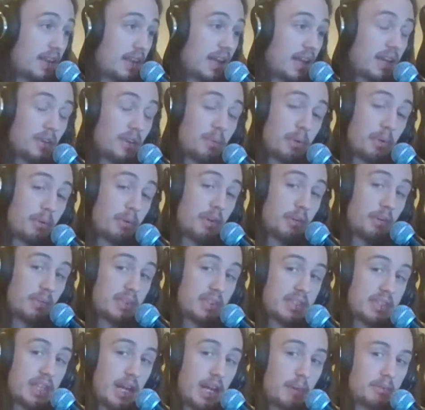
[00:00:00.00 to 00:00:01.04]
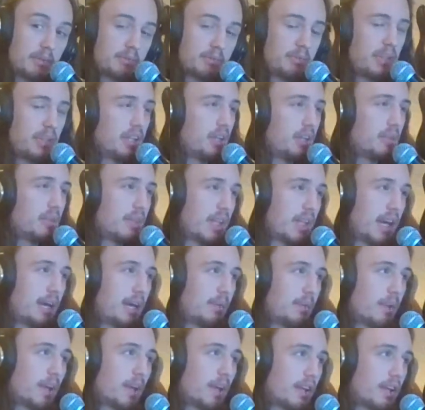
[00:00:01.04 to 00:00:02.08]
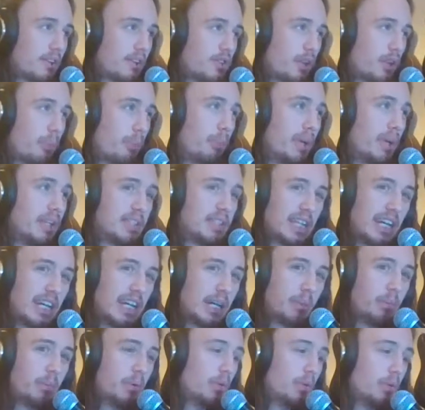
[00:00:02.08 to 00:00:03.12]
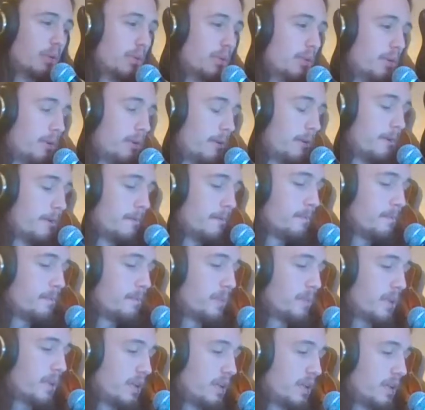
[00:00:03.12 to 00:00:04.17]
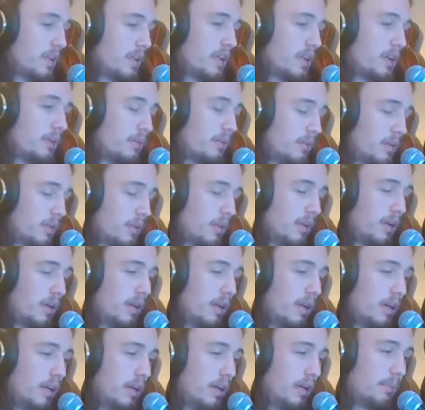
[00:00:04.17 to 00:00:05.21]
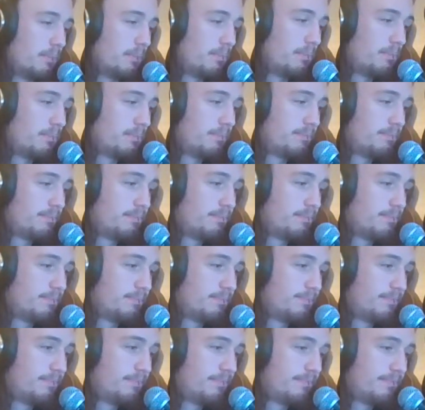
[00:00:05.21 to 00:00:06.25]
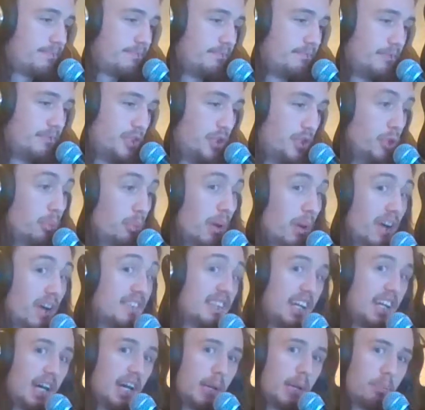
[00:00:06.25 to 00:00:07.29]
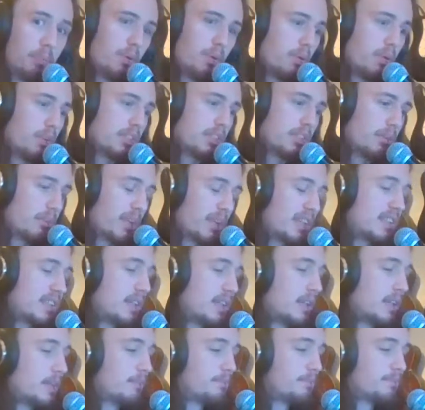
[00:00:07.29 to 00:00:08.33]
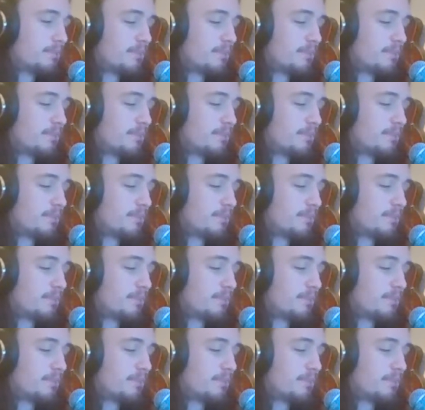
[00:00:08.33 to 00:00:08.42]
They can all be written with tabs, but you don't get like trumpet tab or, you know, uh, tuba tab or something silly.